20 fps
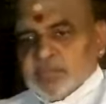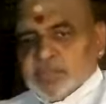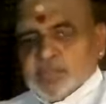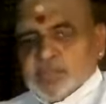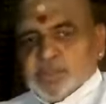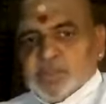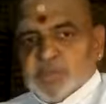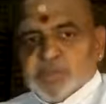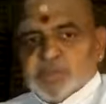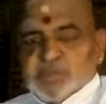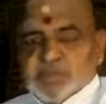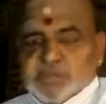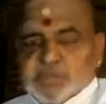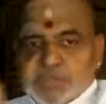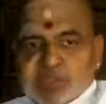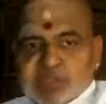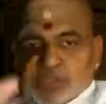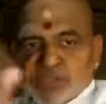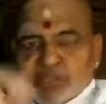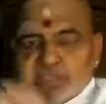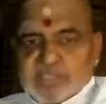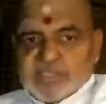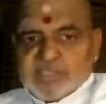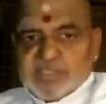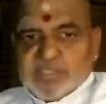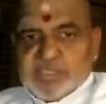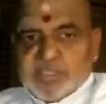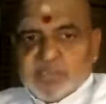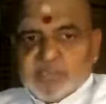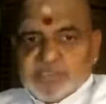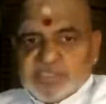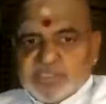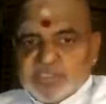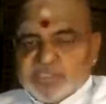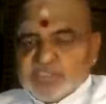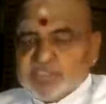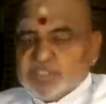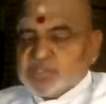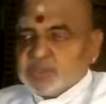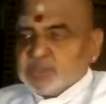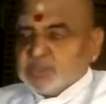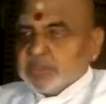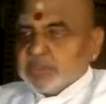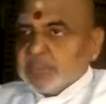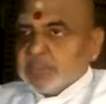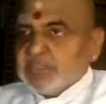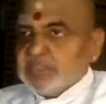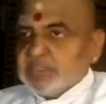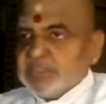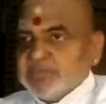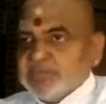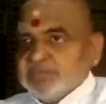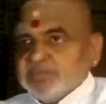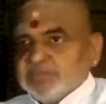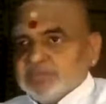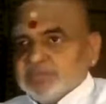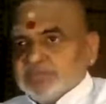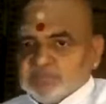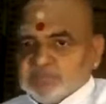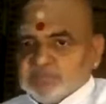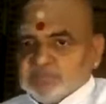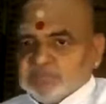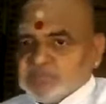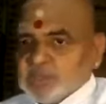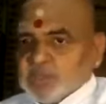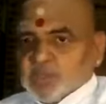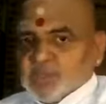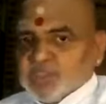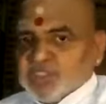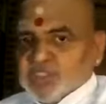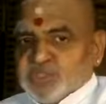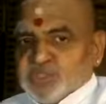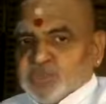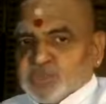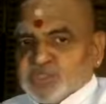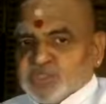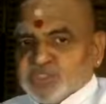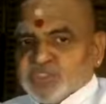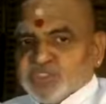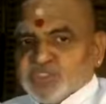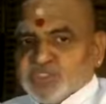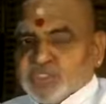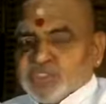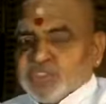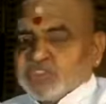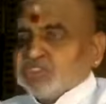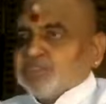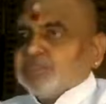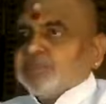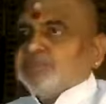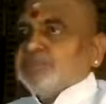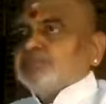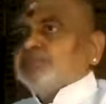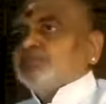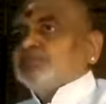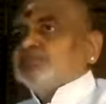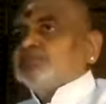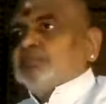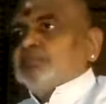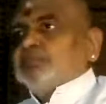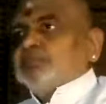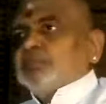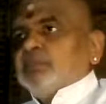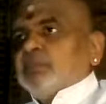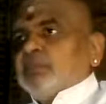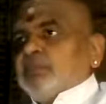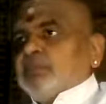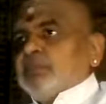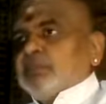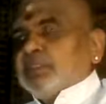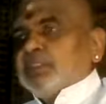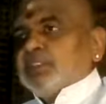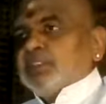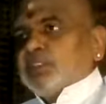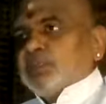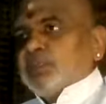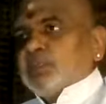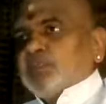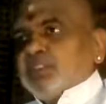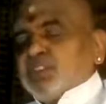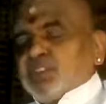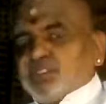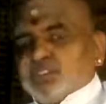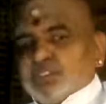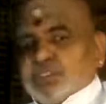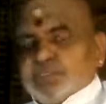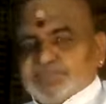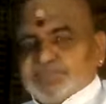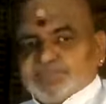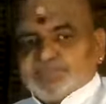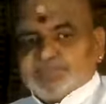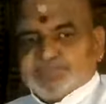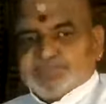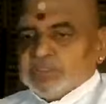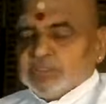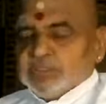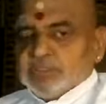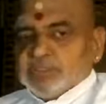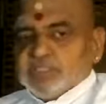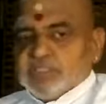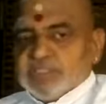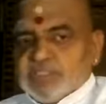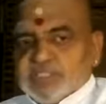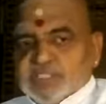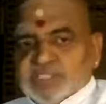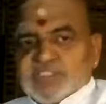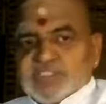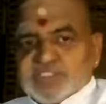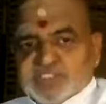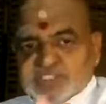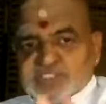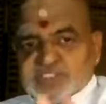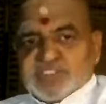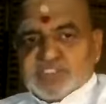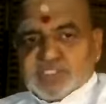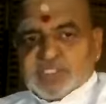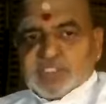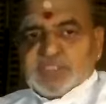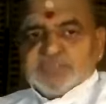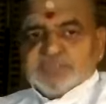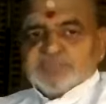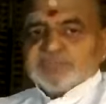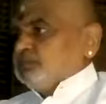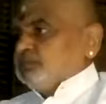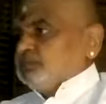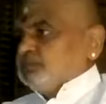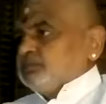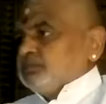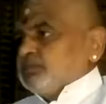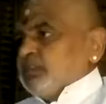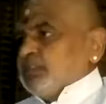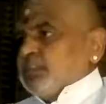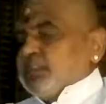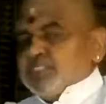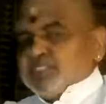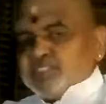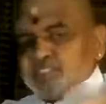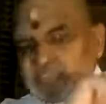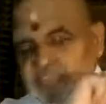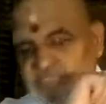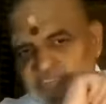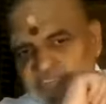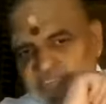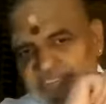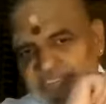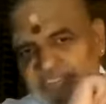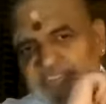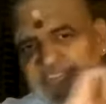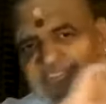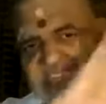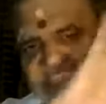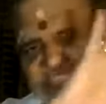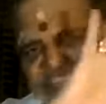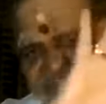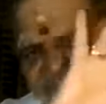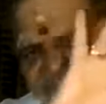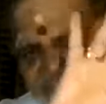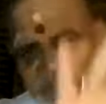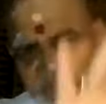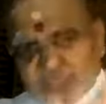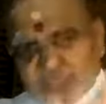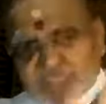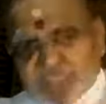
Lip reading: look at what and sending signal to mind? All these questions arise. But the truth is, it is chitta. It is even this small